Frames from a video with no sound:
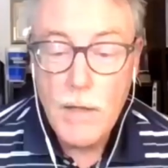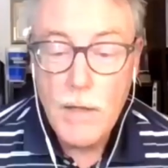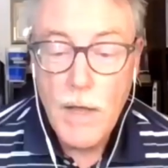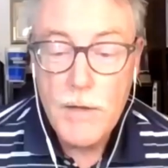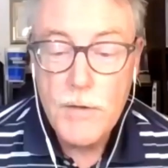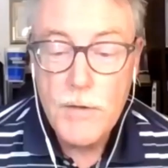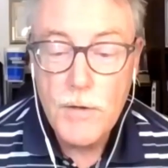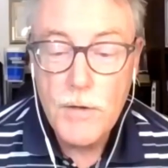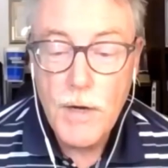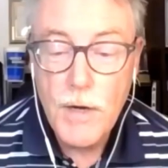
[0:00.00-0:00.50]

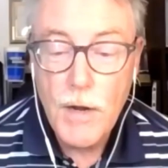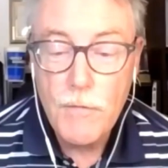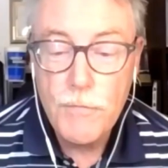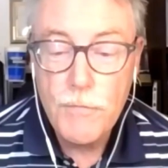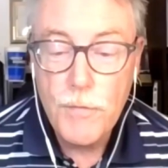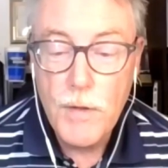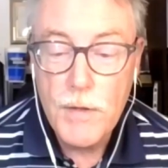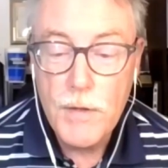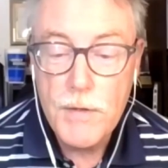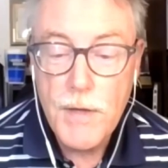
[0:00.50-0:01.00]
like you're going to have
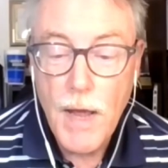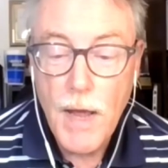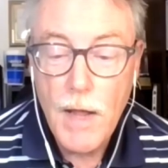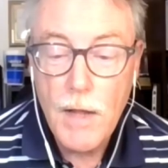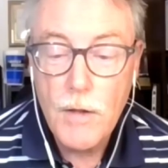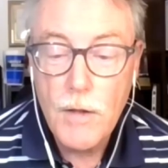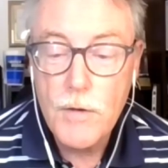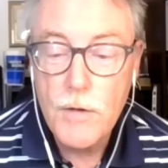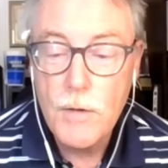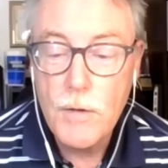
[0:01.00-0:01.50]
Flint
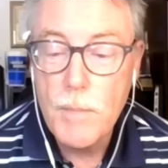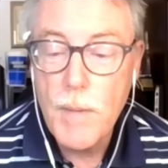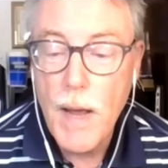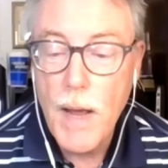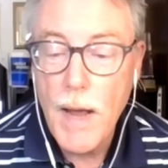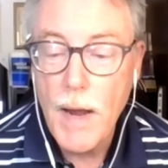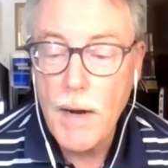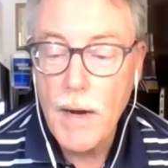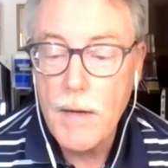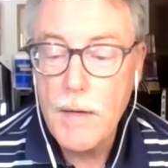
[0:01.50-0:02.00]
Gallagher
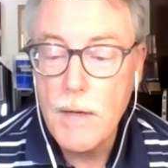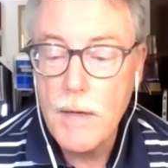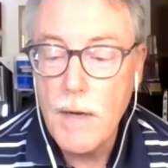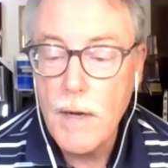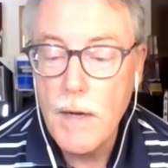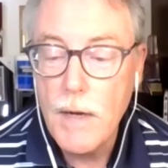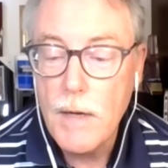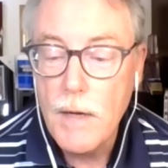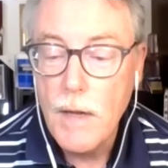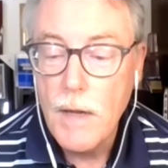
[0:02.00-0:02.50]
back.
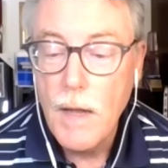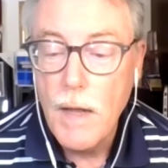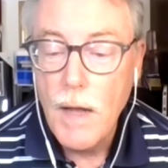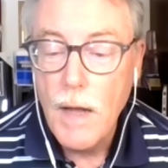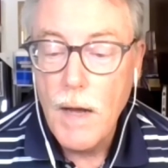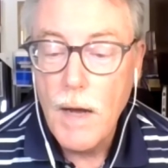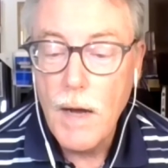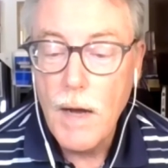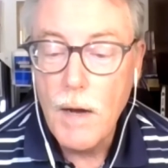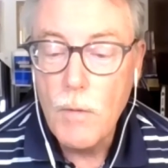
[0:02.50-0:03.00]

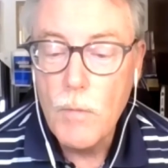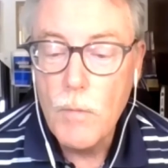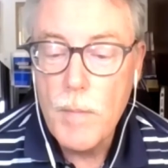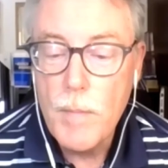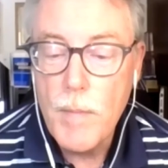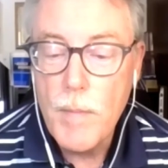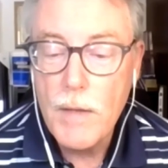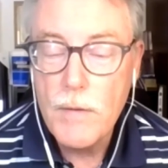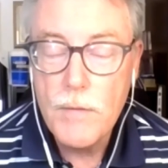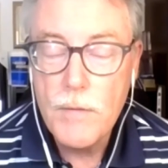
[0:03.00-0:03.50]
We
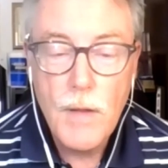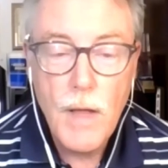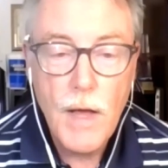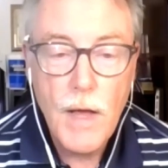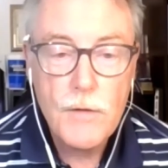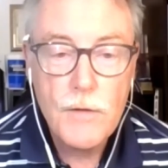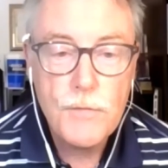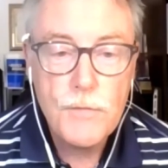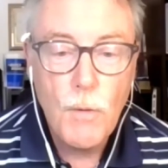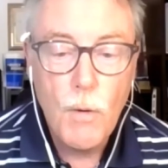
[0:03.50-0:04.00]
met
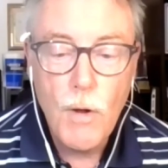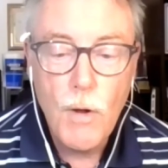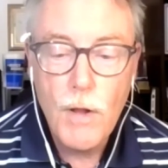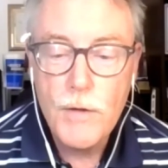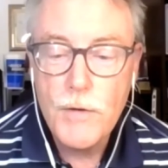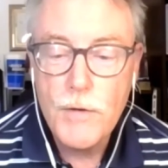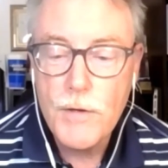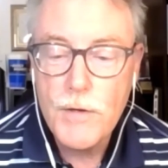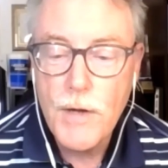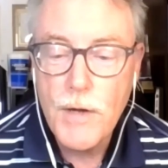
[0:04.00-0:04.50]
last fall at
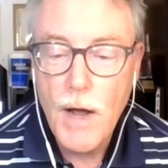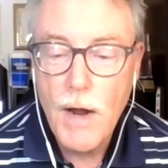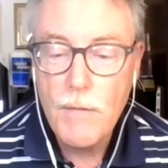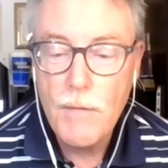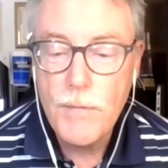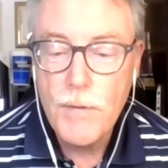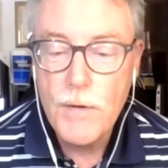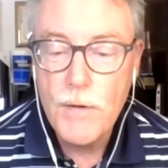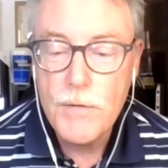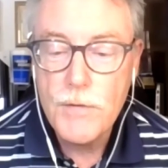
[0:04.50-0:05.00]
your
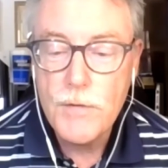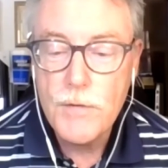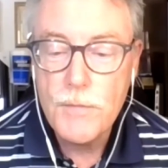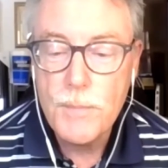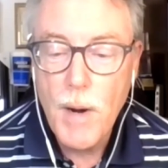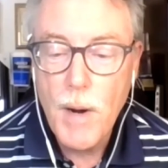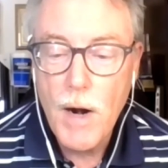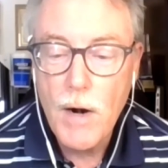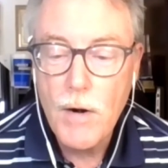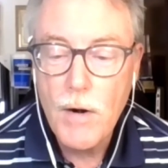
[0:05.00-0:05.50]
conference,
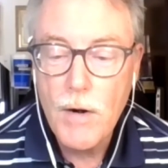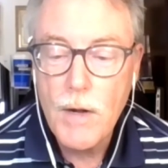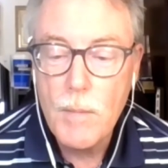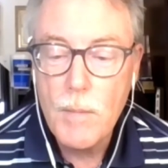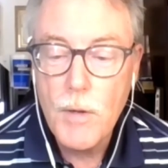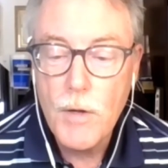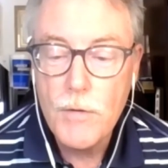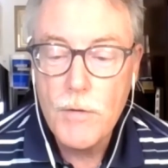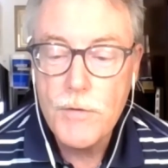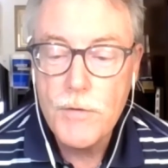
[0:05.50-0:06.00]
Inspiring a
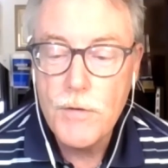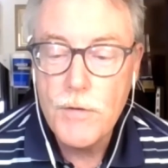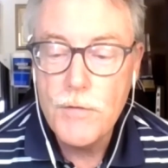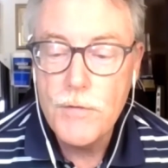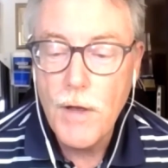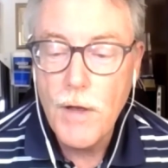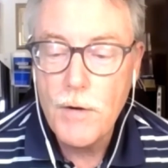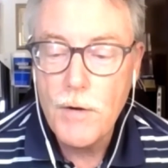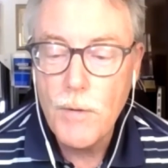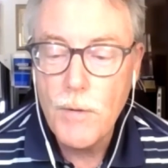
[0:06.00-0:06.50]

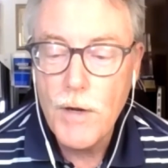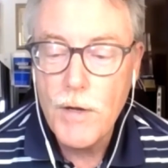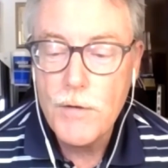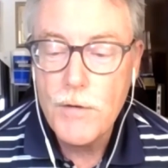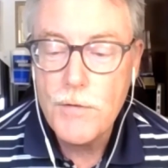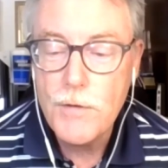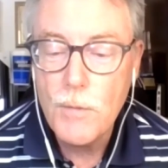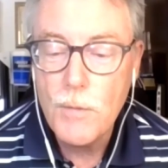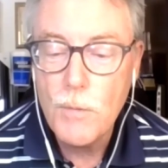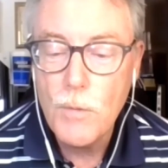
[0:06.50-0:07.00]

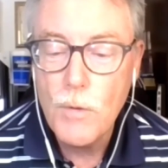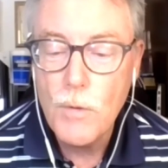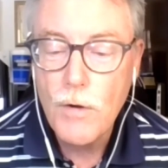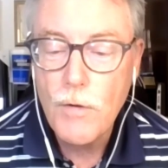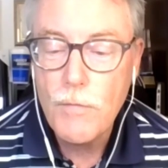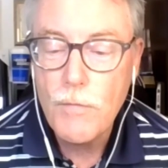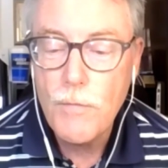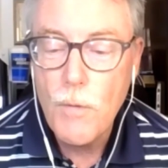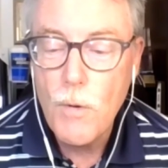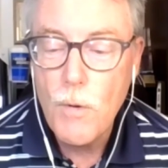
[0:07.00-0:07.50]
Multi-Generational
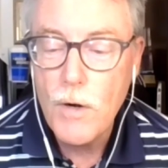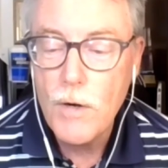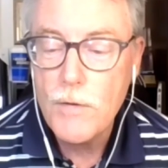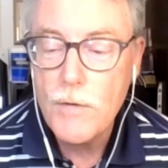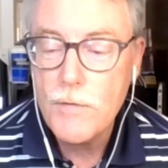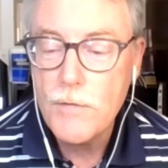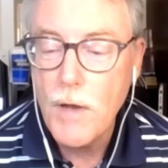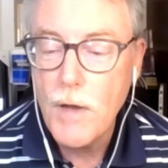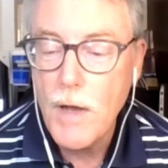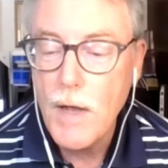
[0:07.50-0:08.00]

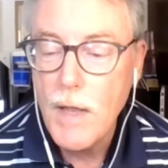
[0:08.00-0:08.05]
Workforce.